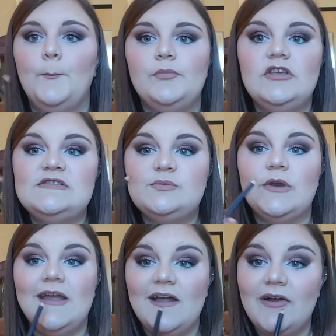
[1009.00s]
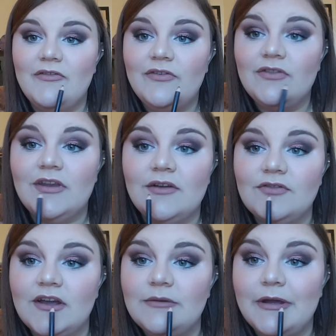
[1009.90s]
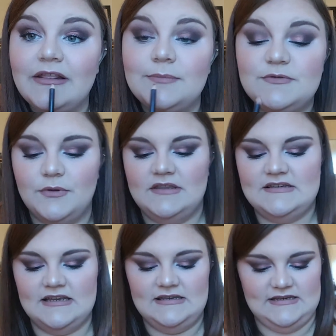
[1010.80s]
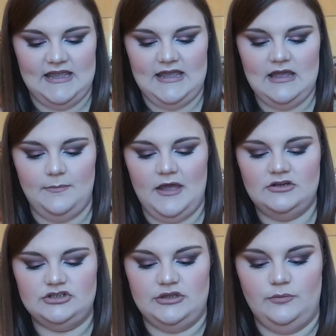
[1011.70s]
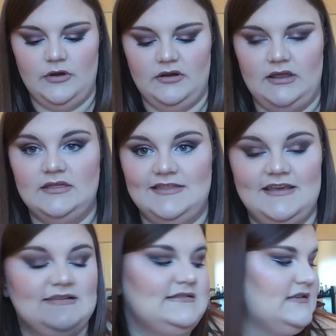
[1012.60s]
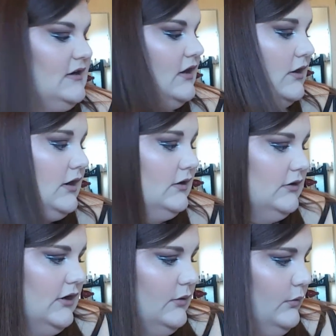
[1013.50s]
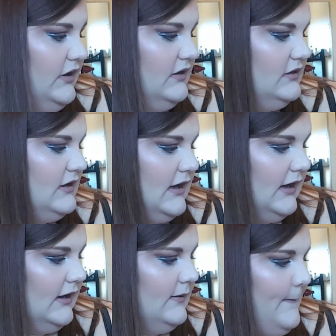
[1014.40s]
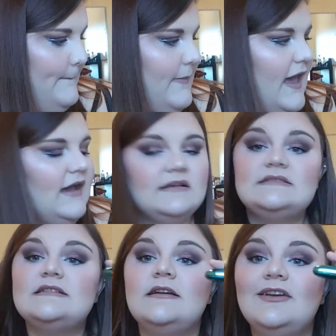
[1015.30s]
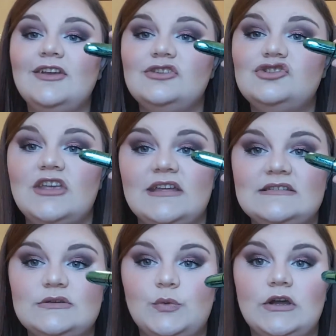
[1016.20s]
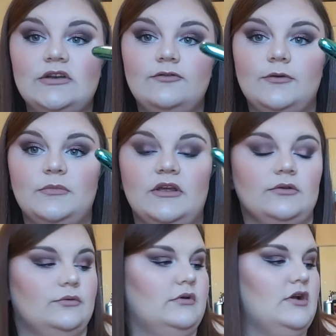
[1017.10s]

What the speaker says: This is what I have that I've lined my lips with today. I'm actually wearing this along with MAC's Enchanted one from the Alluring